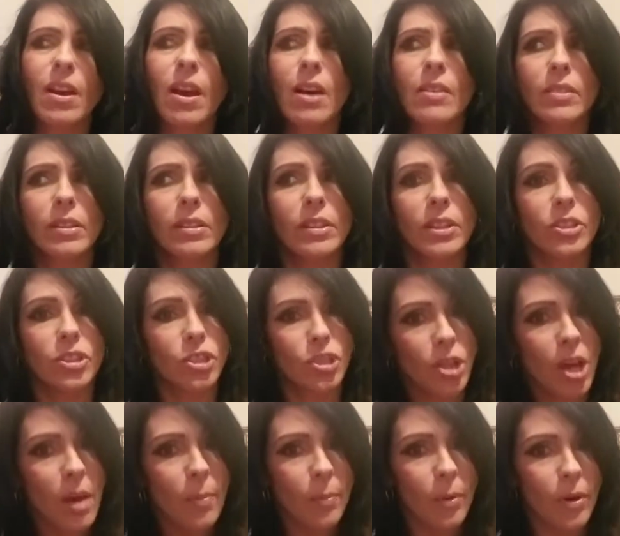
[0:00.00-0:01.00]
On the Liz
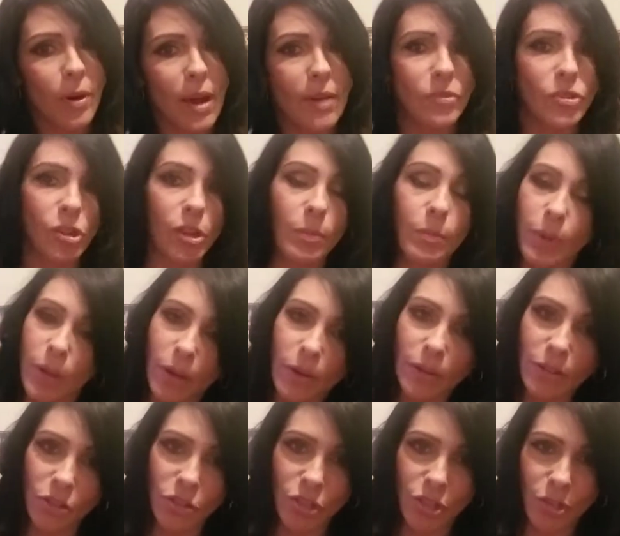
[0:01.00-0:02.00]
Shopper, after comparing
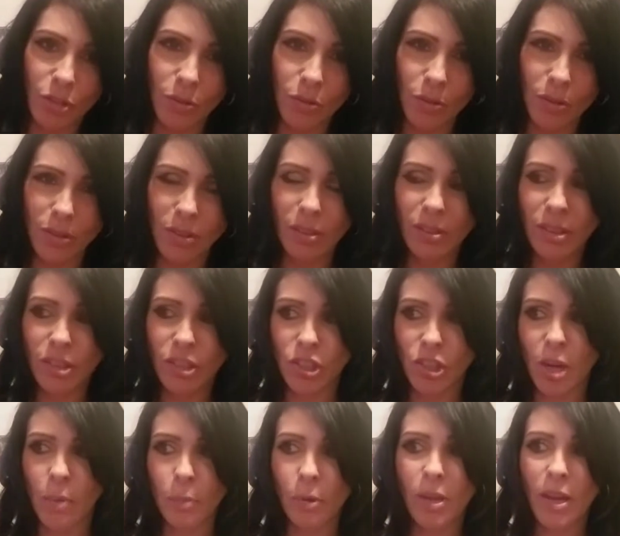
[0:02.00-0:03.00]
the two, the Liz
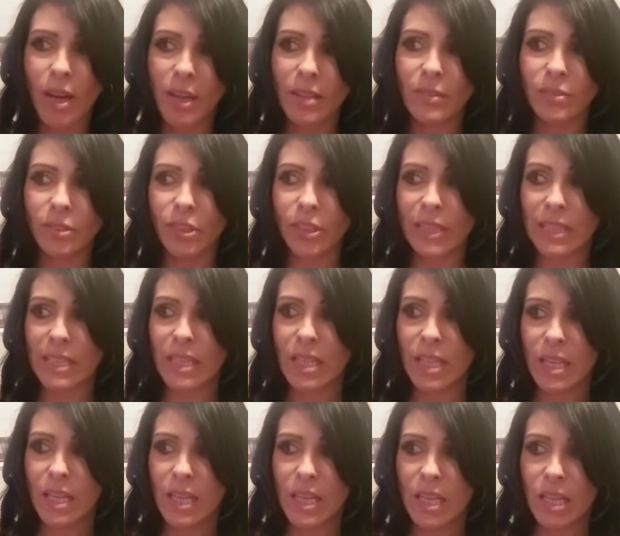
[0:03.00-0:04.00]
Shopper kind of looked
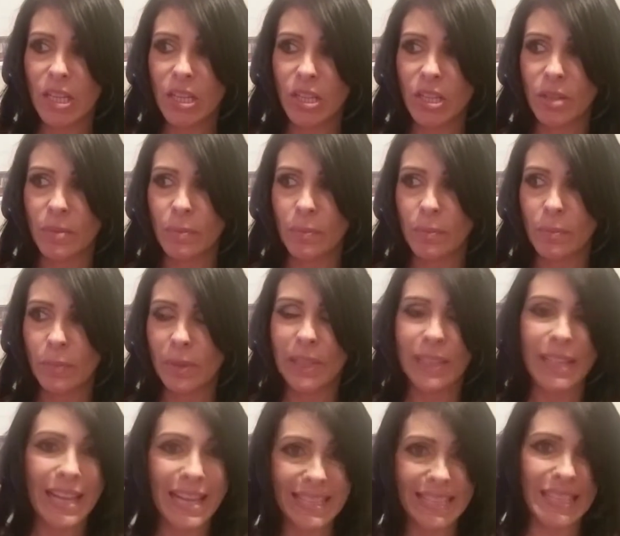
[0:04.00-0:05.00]

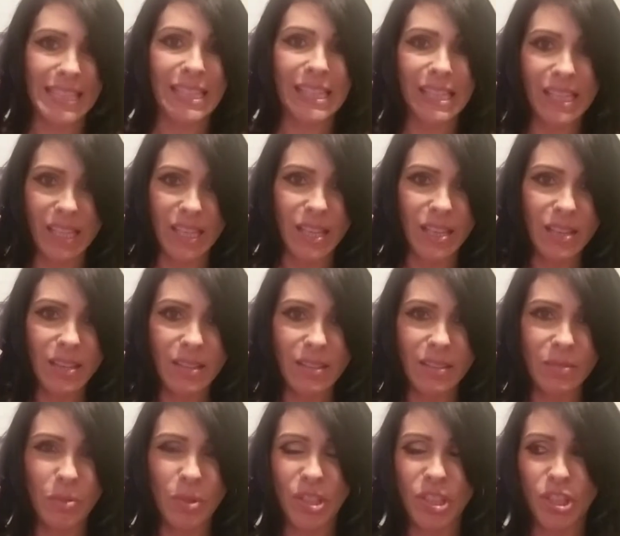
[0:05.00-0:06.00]
plasticky,
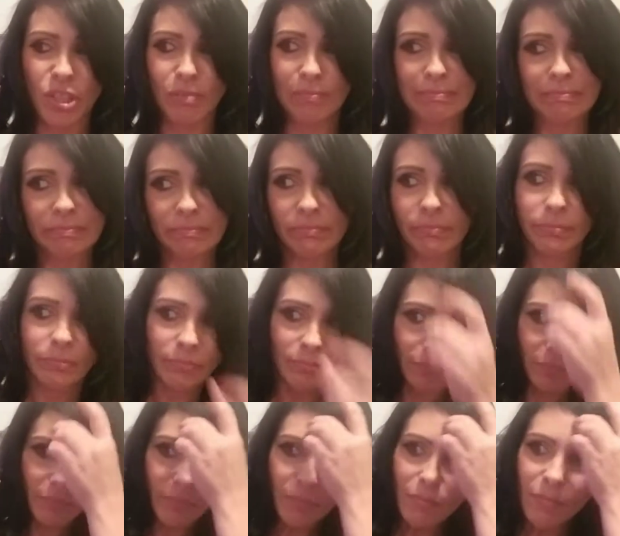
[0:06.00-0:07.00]
which
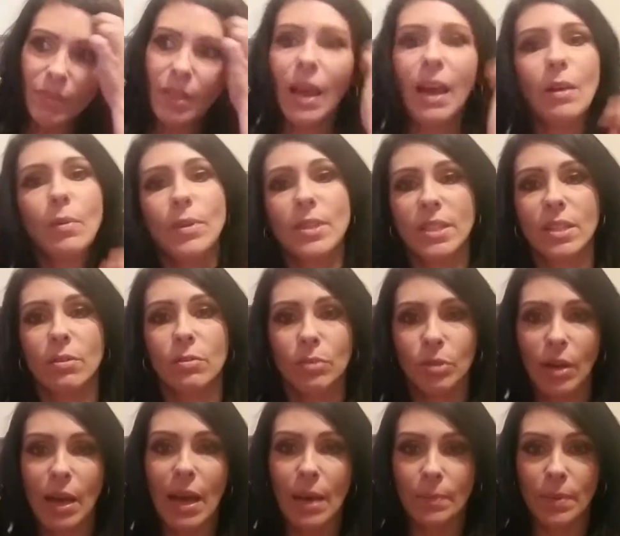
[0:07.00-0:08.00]
I wasn't real
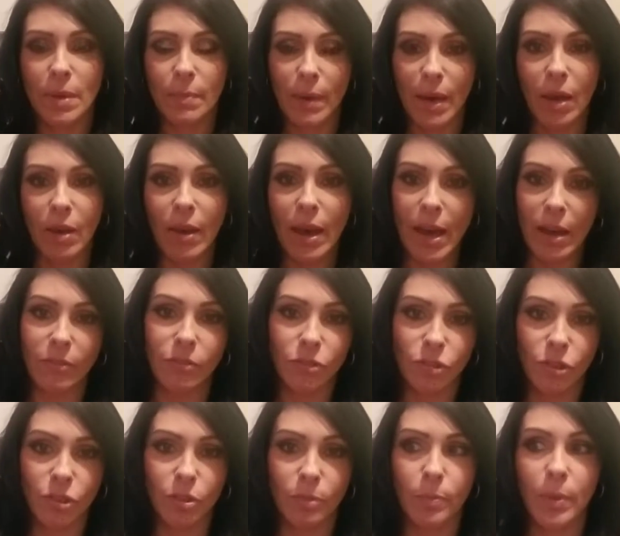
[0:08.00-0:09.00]
happy about
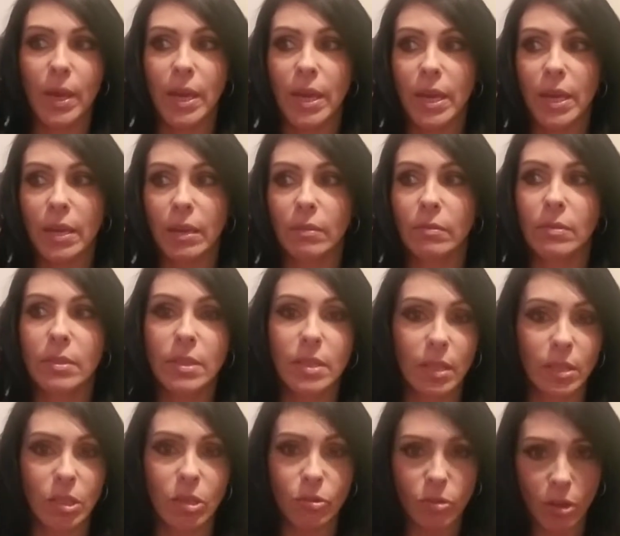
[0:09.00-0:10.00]
after paying
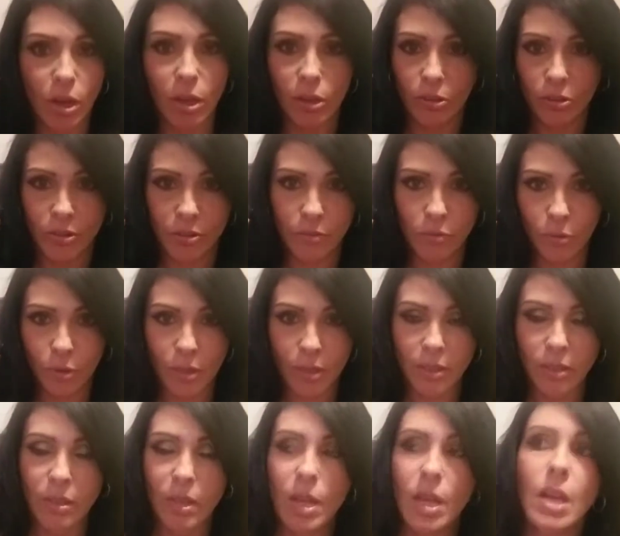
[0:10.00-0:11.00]
$600 for it.